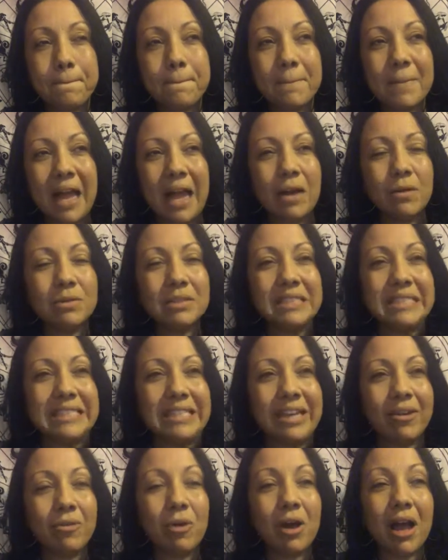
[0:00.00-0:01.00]
I would say,
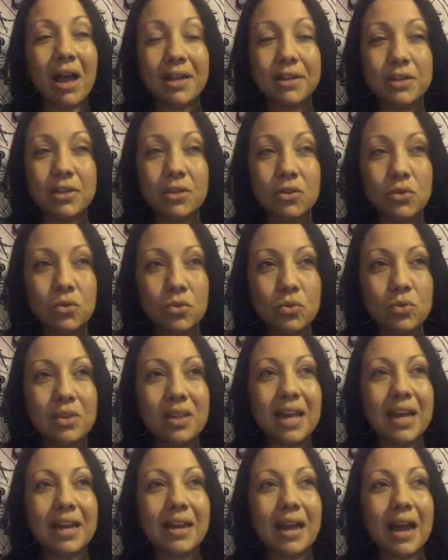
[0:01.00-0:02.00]
well, I knew
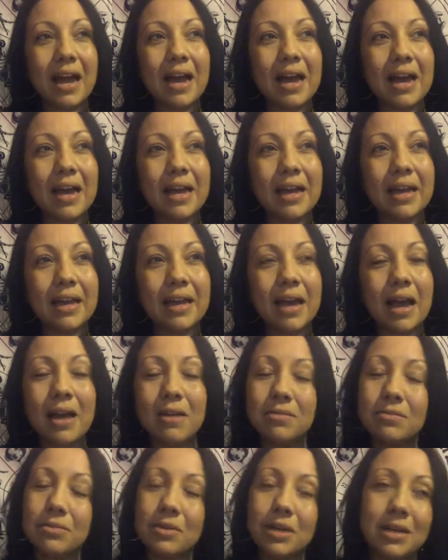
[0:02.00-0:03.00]
that
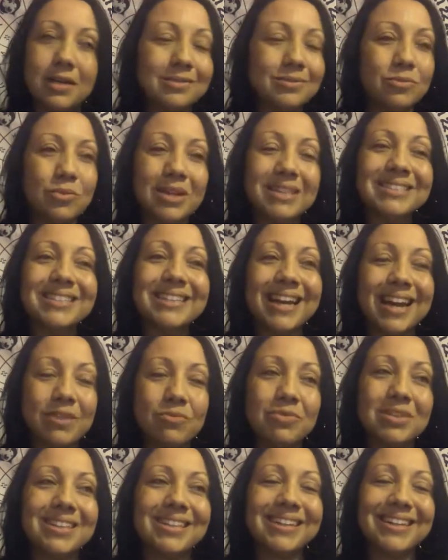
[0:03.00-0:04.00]
well, when did I
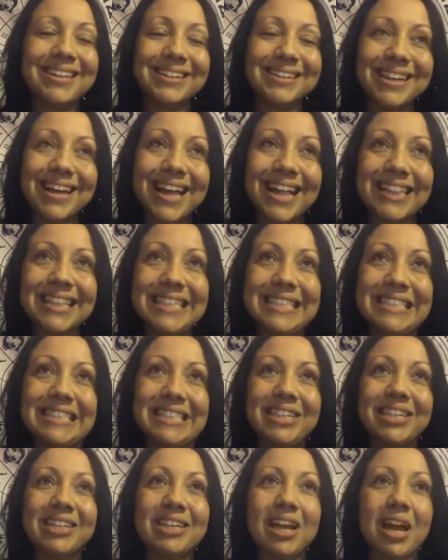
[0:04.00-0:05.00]
really acknowledge
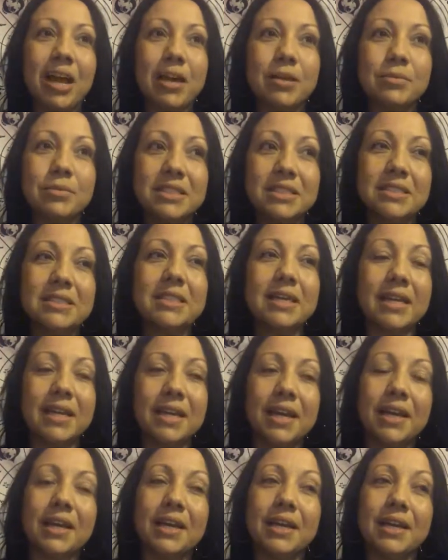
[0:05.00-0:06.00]
it? I would
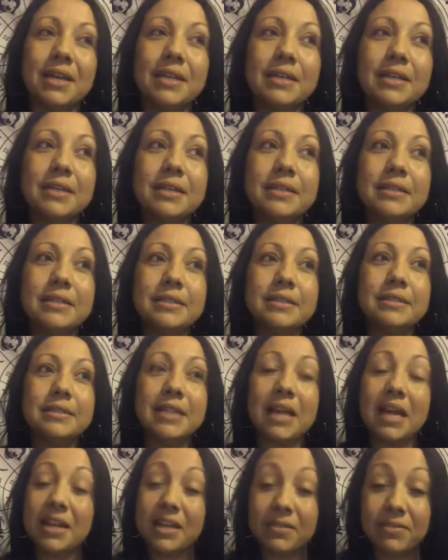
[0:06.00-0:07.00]
say
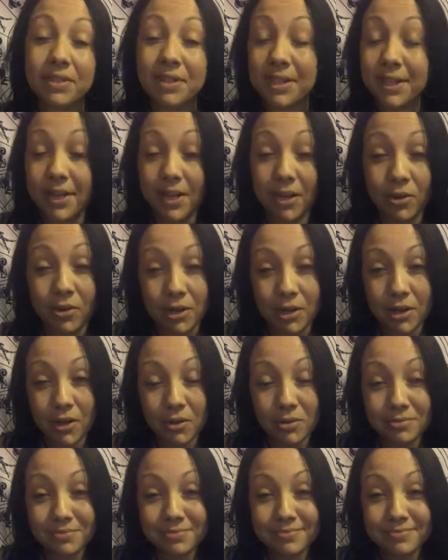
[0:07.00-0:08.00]
not even a year ago.
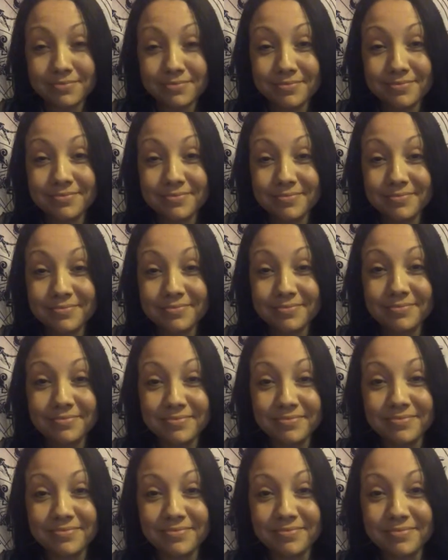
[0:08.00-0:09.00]

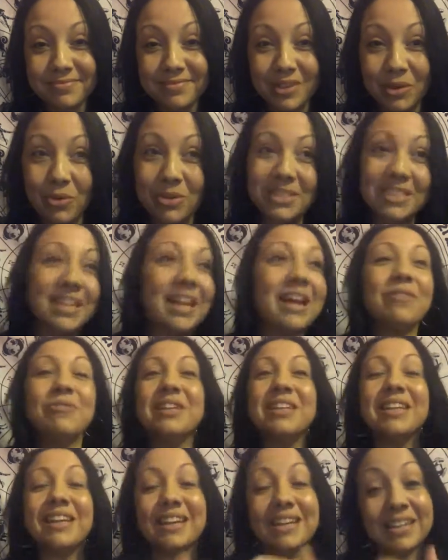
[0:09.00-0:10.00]
When did I
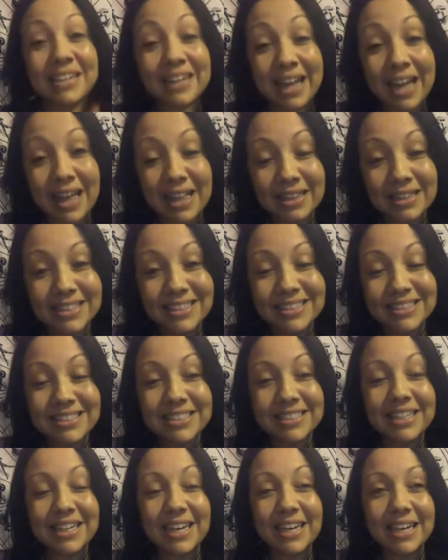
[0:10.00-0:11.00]
really
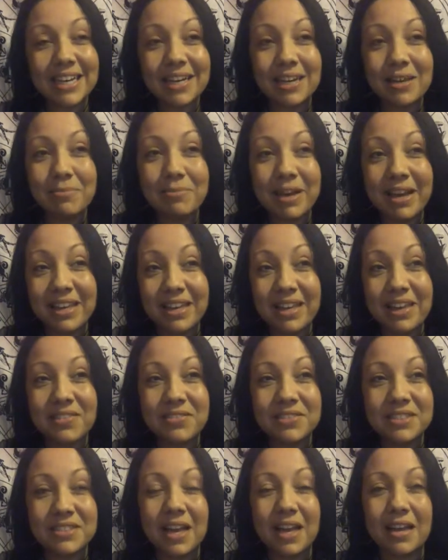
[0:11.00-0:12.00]
acknowledge my
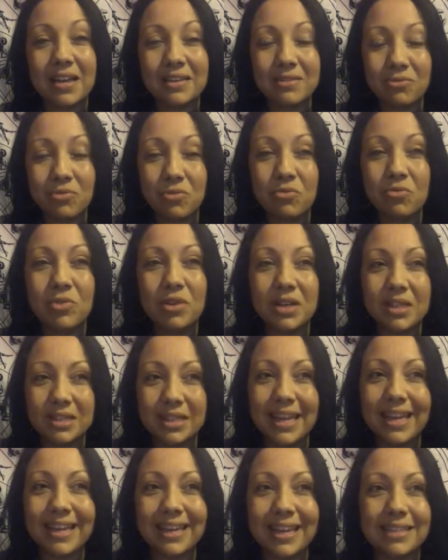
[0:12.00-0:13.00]
gifts,
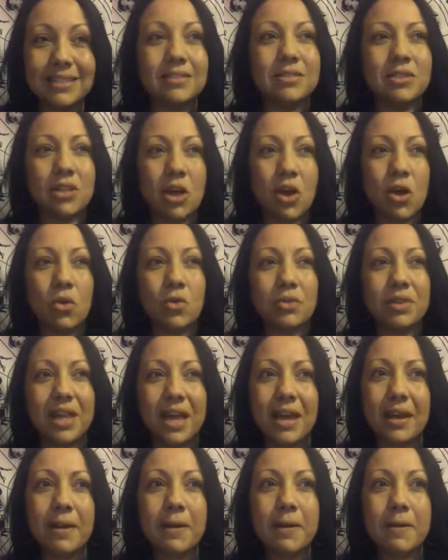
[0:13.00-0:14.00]
and know that